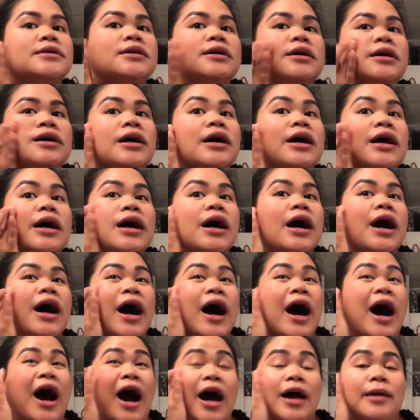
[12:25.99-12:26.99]

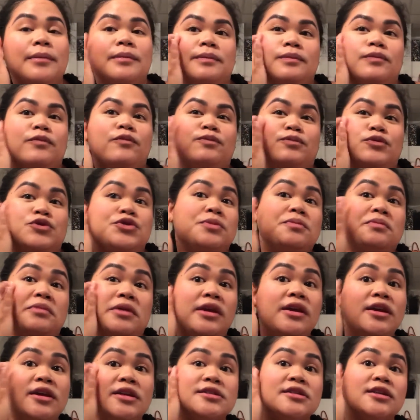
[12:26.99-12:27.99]
to
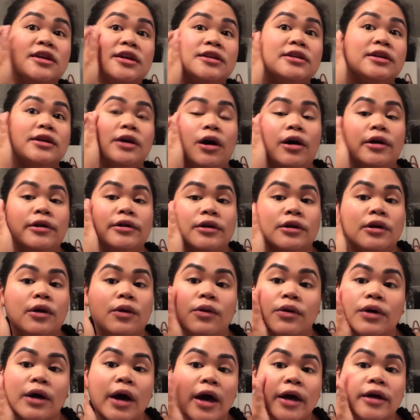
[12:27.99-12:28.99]
me, it's like the
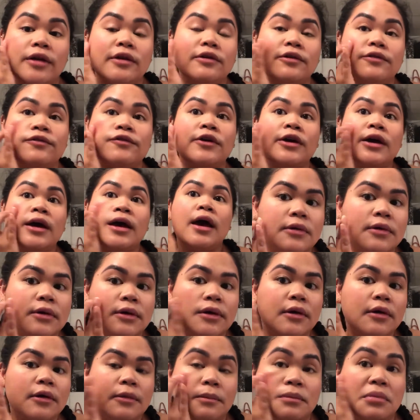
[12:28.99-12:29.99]
on-the-go kind of
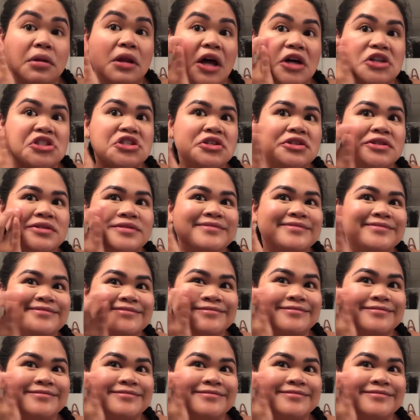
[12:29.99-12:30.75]
blush.